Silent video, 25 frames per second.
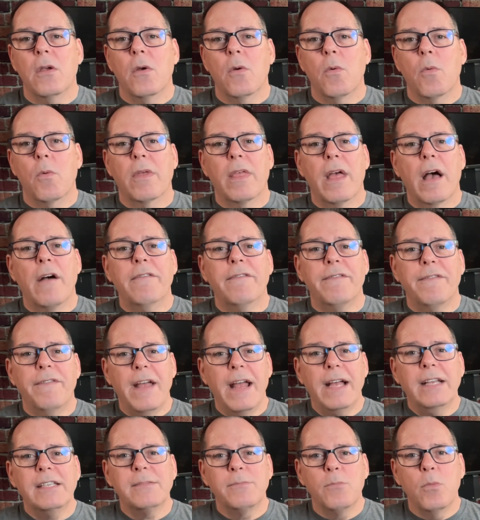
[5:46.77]
without
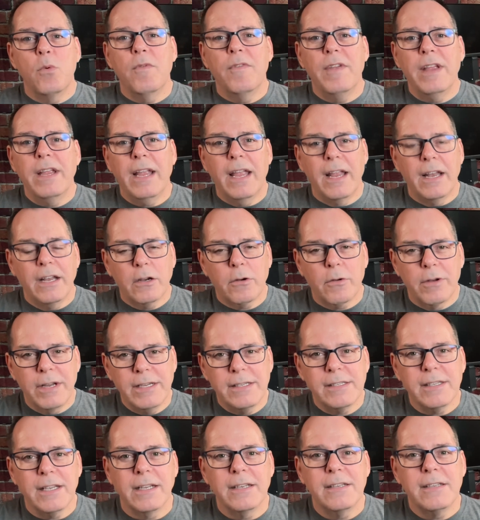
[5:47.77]
fast-moving
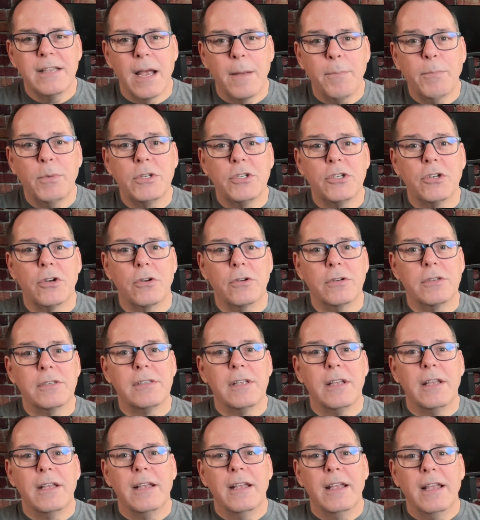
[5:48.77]
increasing temperatures
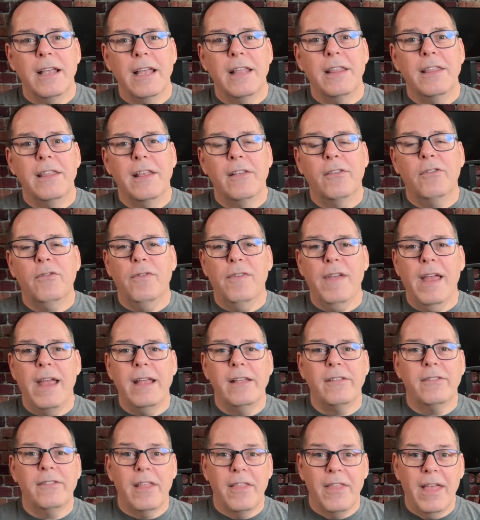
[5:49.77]
in this phase.